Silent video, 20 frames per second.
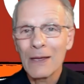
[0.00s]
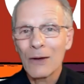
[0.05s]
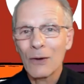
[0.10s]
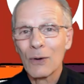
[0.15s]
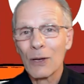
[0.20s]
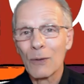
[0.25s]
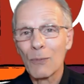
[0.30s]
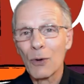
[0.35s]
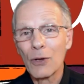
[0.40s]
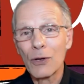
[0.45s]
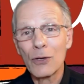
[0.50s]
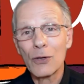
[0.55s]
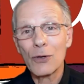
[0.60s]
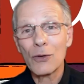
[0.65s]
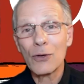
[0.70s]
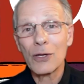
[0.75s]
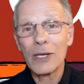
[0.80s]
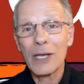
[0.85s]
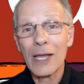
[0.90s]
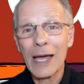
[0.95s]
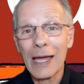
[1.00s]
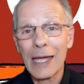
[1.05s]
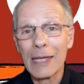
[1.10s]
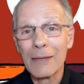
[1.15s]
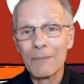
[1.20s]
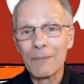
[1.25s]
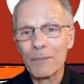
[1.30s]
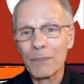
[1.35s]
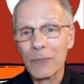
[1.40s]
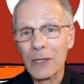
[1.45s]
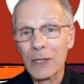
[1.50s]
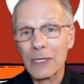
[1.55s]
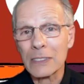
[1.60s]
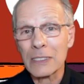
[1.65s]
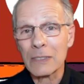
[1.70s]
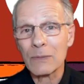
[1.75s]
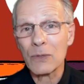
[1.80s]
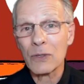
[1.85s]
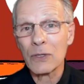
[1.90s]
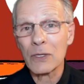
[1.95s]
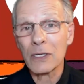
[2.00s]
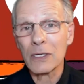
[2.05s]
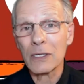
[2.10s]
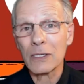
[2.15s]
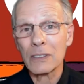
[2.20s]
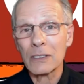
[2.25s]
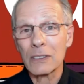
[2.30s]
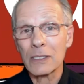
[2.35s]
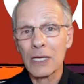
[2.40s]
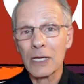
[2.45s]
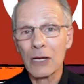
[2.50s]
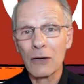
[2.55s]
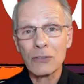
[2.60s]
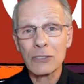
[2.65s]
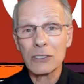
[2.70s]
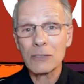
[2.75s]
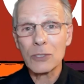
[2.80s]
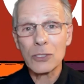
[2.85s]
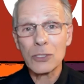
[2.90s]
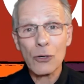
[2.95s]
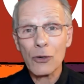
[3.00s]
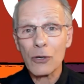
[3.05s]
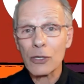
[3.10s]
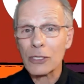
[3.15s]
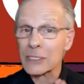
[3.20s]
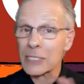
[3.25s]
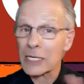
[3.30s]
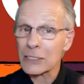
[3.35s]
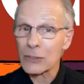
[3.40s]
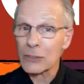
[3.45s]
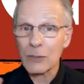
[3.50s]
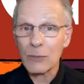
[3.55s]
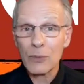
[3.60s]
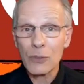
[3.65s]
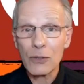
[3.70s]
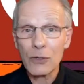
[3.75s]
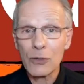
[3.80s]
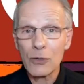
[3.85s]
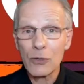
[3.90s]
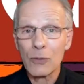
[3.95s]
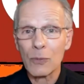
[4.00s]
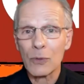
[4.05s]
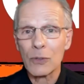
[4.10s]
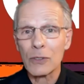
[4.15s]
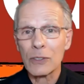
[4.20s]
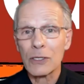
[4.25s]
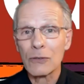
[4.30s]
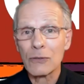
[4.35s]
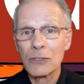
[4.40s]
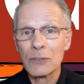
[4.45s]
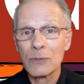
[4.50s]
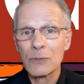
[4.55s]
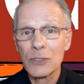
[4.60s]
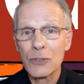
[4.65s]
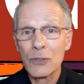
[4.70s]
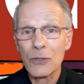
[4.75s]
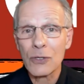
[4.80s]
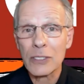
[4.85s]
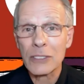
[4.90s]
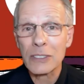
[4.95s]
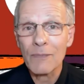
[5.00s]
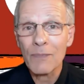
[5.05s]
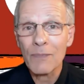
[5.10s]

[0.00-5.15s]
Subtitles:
What I want to do tonight is I'm going to tell some stories. That's what I'm going to do. I'm going to tell some stories.